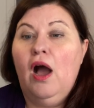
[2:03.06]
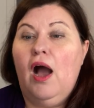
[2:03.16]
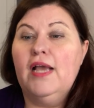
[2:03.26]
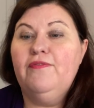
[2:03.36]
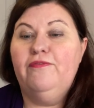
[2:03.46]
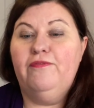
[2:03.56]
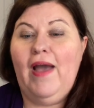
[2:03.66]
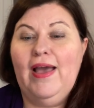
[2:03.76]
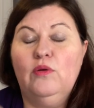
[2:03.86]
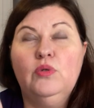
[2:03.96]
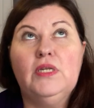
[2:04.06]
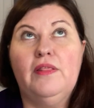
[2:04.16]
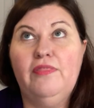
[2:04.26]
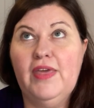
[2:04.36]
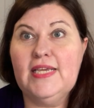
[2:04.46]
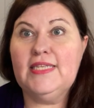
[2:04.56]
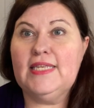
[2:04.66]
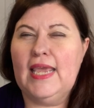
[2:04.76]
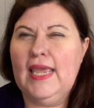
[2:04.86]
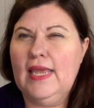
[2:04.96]
I found this
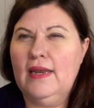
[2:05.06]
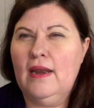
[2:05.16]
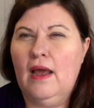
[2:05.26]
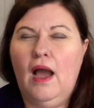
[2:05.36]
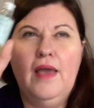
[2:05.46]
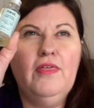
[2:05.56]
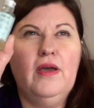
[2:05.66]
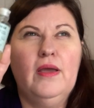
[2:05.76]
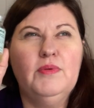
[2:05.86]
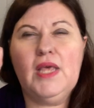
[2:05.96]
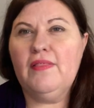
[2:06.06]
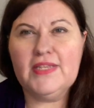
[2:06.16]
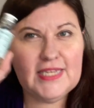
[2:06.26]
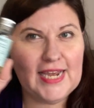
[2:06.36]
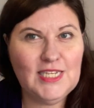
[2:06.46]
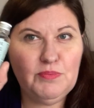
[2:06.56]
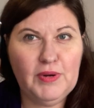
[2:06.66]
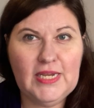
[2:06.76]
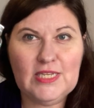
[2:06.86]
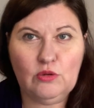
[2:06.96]
in either, it was either
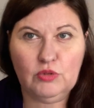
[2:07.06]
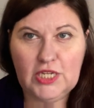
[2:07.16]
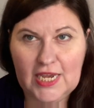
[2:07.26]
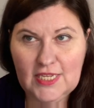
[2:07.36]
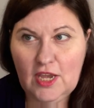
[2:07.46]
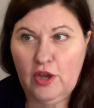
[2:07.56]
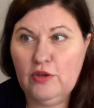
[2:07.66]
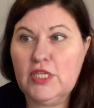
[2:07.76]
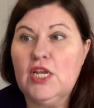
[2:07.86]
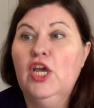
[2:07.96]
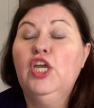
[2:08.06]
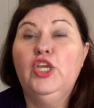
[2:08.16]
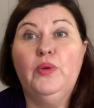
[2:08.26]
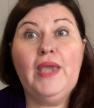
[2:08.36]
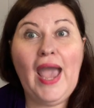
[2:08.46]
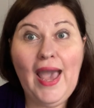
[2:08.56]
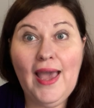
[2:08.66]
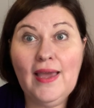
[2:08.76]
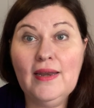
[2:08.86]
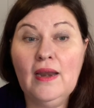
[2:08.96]
Sainsbury's or Tesco's. You
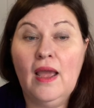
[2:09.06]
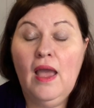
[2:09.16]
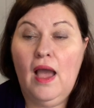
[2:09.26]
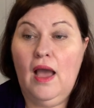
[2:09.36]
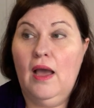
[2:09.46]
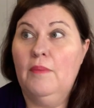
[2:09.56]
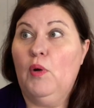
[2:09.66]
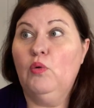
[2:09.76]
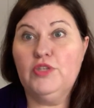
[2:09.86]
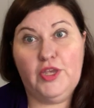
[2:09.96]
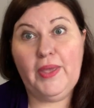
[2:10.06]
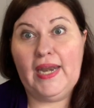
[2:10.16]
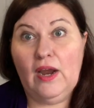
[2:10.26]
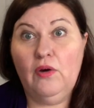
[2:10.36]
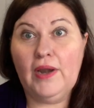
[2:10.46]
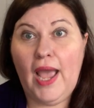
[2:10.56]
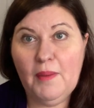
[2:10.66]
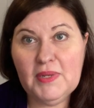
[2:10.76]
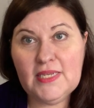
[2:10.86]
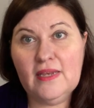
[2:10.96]
can um, also get it on
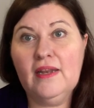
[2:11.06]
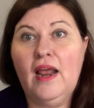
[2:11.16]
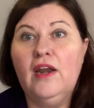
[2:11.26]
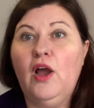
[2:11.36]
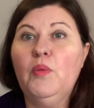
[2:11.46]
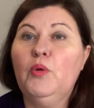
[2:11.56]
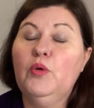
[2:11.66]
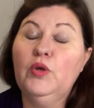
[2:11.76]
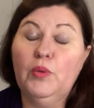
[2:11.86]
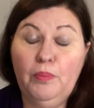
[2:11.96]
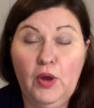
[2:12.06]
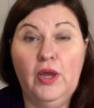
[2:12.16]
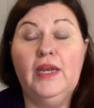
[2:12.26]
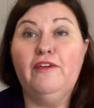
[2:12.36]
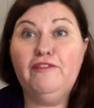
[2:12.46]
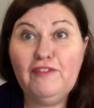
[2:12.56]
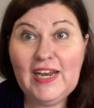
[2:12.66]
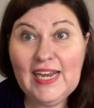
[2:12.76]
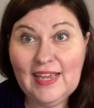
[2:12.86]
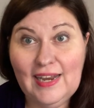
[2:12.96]
Amazon and I will put an
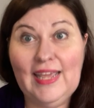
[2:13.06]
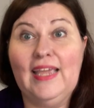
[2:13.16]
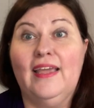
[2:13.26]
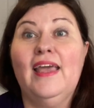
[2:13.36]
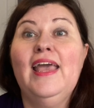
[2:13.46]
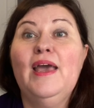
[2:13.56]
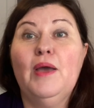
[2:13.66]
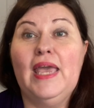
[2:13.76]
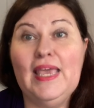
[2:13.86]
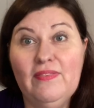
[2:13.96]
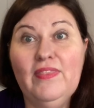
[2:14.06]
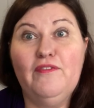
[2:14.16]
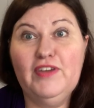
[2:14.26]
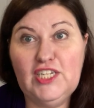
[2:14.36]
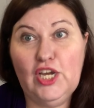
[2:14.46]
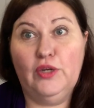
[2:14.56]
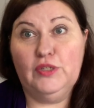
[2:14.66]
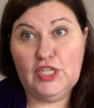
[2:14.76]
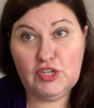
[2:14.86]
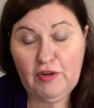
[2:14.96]
affiliate link in the video
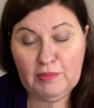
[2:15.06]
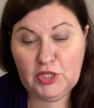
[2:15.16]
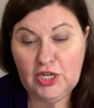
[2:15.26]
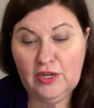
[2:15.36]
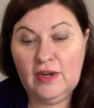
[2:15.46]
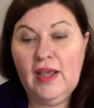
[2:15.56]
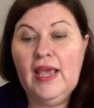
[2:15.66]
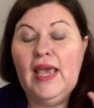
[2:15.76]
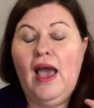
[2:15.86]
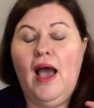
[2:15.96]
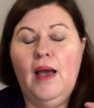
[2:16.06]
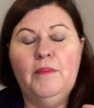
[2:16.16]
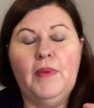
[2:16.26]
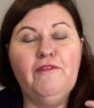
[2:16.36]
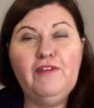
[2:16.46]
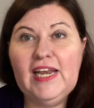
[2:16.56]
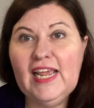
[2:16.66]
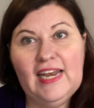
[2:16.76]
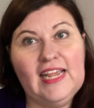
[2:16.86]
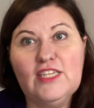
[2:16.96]
description. Um,
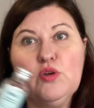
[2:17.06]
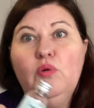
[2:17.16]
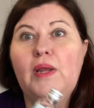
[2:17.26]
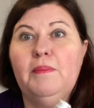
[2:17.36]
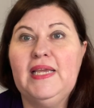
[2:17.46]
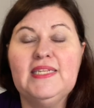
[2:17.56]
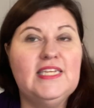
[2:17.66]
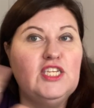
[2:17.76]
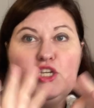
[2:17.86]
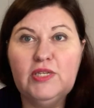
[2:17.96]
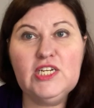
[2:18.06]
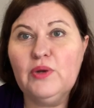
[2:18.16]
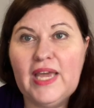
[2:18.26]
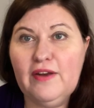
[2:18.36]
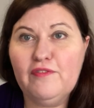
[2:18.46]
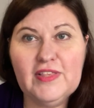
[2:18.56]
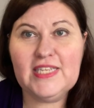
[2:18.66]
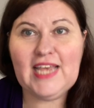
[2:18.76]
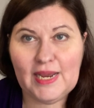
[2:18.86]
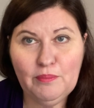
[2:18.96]
affiliate links, all it means is you still get it for the
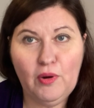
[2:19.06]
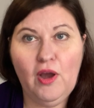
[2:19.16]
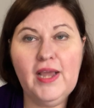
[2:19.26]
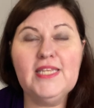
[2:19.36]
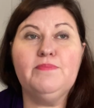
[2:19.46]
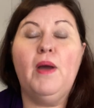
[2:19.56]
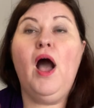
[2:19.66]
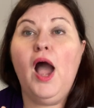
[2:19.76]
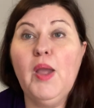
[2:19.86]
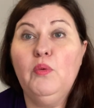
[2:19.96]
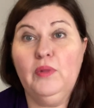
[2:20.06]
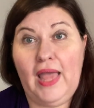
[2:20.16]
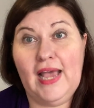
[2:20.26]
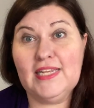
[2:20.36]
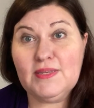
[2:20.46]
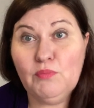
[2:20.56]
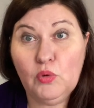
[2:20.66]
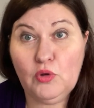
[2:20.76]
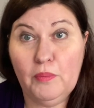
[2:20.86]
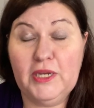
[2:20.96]
same price, but I will get a
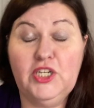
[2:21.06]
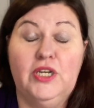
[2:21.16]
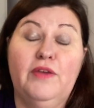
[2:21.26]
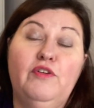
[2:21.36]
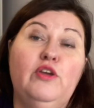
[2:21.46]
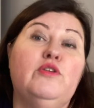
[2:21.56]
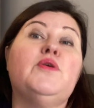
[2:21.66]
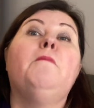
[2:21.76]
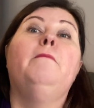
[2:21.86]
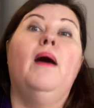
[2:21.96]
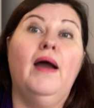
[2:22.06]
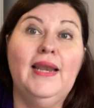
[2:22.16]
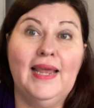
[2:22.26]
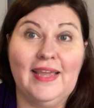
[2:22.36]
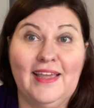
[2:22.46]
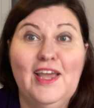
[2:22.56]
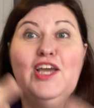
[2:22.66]
small commission if you use my link